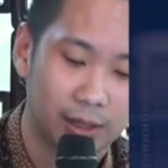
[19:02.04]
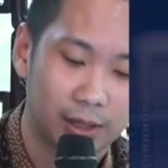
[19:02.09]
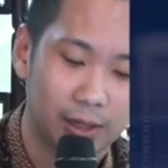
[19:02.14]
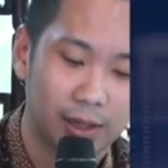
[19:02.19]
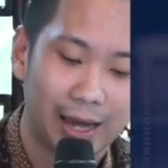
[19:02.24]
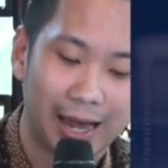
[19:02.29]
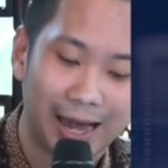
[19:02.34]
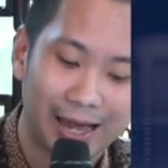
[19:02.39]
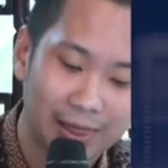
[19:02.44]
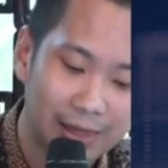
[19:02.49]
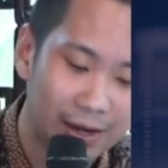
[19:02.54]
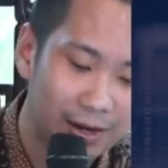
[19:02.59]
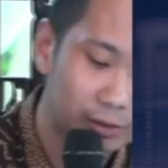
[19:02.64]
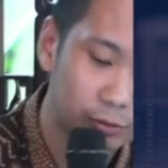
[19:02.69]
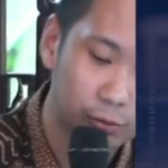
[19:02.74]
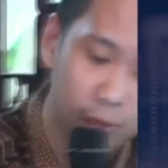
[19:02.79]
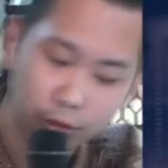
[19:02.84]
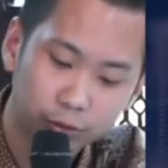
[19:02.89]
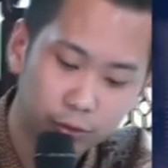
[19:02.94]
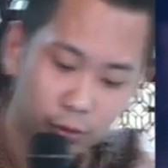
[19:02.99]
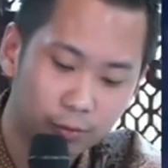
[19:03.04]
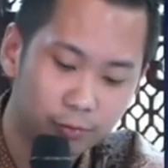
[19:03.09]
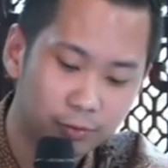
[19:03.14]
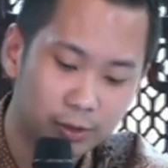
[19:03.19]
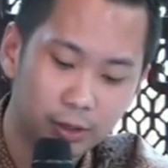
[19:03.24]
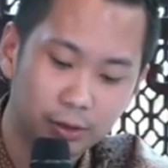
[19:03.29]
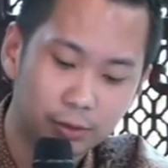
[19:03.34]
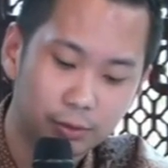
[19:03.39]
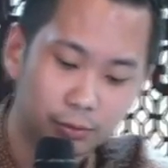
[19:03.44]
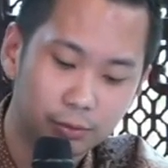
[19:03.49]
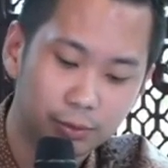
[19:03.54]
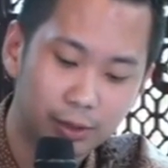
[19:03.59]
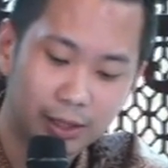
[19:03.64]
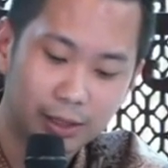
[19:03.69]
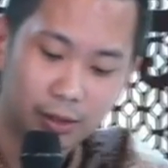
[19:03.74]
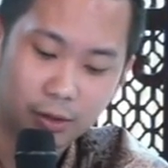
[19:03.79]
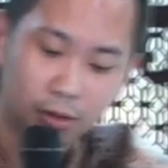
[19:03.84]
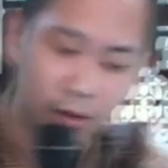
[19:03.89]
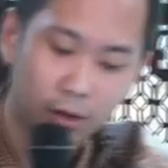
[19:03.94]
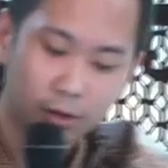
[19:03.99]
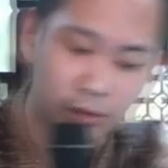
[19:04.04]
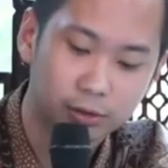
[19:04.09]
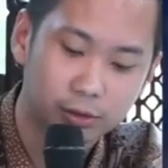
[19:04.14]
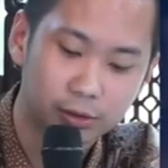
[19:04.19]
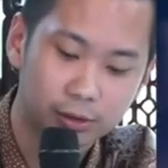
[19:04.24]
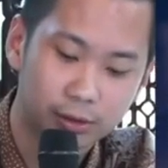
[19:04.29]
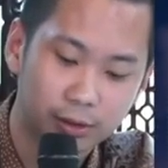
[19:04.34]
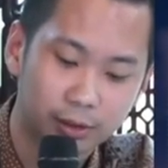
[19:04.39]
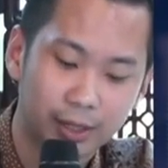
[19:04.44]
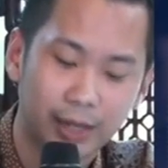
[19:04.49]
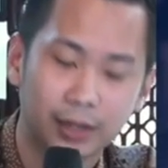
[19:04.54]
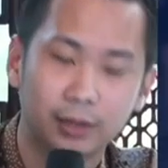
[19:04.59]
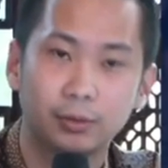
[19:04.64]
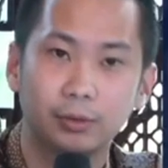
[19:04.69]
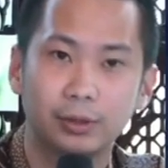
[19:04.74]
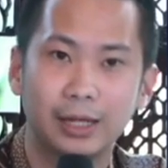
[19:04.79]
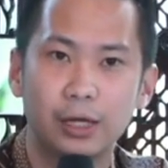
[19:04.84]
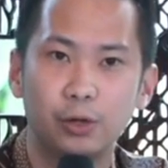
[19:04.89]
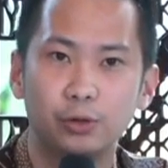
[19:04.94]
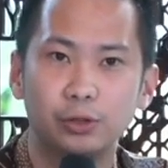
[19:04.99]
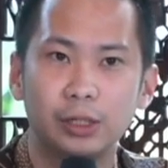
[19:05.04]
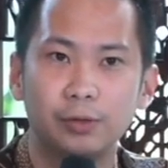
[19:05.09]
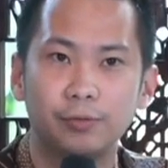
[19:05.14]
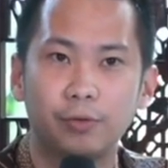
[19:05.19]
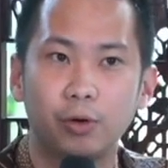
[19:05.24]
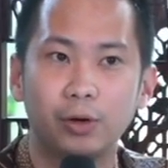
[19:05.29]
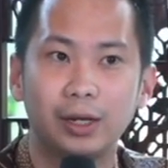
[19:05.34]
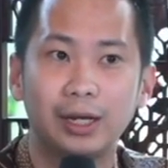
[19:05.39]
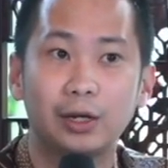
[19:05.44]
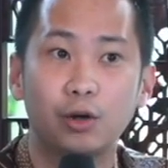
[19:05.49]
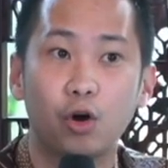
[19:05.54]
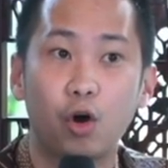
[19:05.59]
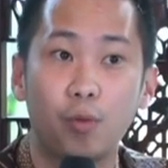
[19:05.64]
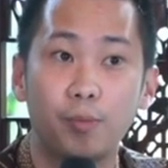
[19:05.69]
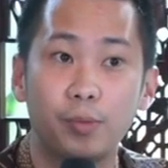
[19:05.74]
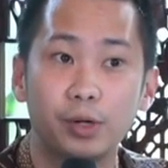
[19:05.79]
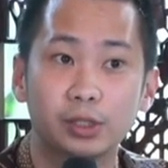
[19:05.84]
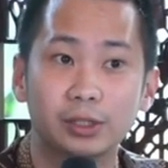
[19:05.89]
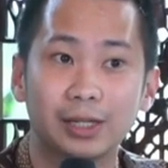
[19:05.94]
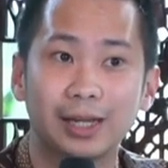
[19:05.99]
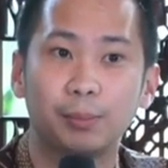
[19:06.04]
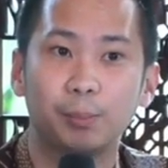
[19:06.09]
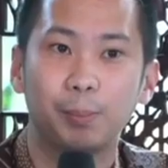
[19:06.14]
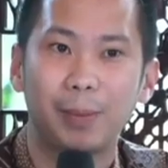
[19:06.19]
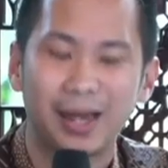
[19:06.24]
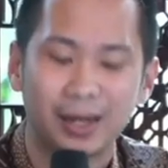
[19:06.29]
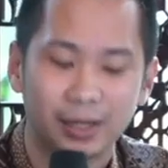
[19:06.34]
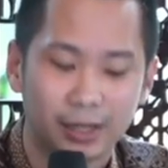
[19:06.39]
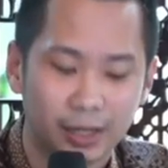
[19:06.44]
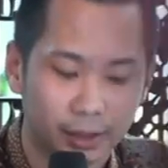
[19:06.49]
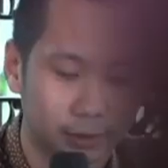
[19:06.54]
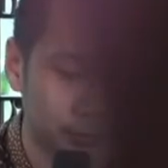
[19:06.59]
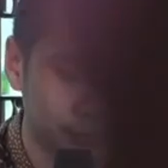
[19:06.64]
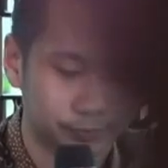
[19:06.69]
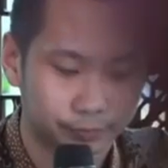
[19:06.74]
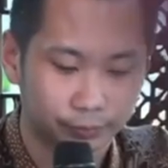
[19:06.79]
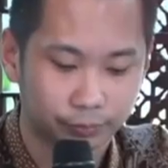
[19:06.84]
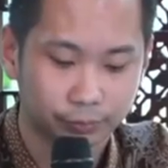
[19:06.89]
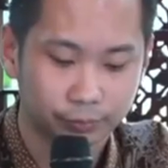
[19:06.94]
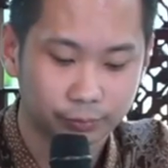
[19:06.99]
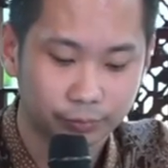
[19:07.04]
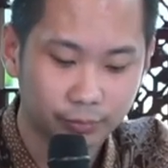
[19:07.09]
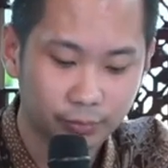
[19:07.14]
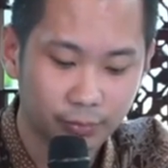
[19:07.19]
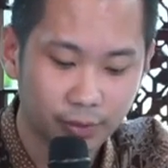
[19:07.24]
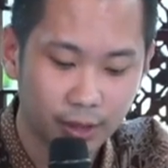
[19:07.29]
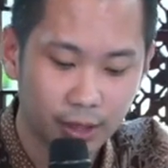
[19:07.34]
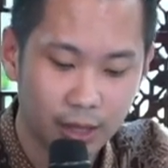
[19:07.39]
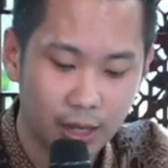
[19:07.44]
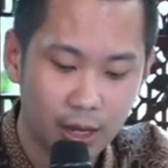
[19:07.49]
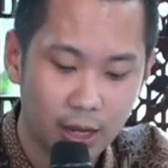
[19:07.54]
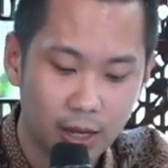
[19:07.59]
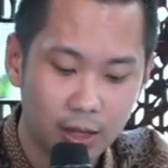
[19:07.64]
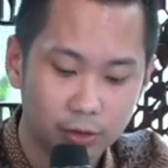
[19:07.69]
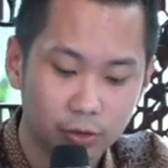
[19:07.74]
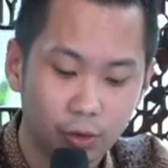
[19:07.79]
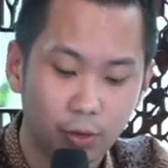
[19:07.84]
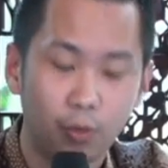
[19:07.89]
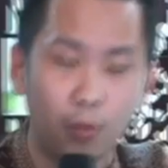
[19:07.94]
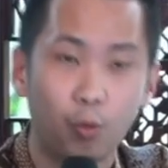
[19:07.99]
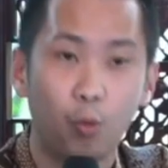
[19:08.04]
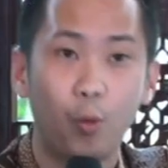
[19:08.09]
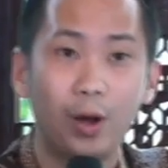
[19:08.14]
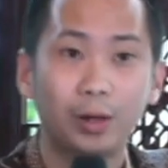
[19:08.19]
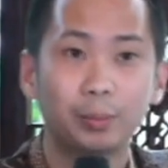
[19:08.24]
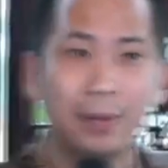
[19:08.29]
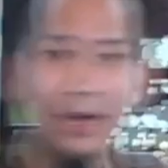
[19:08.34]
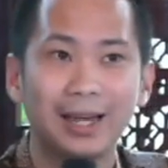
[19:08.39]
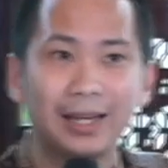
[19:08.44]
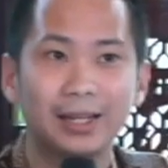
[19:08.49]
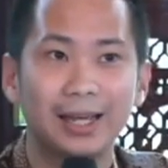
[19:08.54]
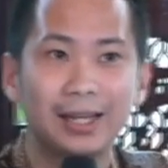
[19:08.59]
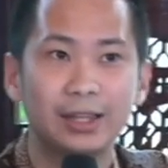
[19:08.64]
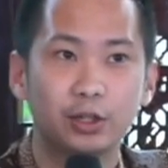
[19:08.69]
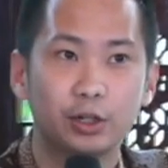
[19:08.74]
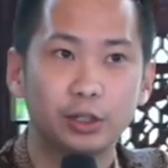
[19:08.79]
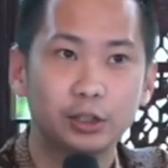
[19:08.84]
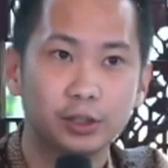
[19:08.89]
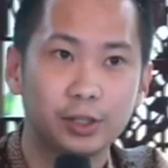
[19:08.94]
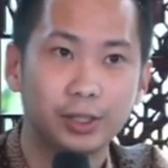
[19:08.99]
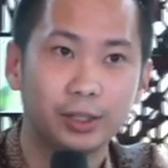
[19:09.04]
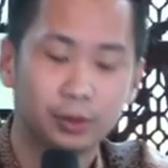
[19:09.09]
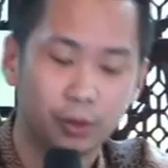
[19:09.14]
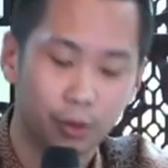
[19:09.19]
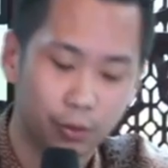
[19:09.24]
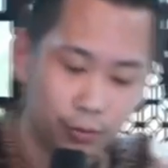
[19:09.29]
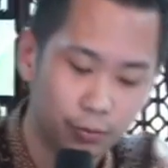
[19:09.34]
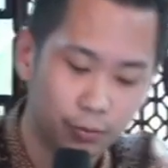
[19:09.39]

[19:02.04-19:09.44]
And there's also a few across, like they're using for e-commerce and banking. So what makes it interesting though,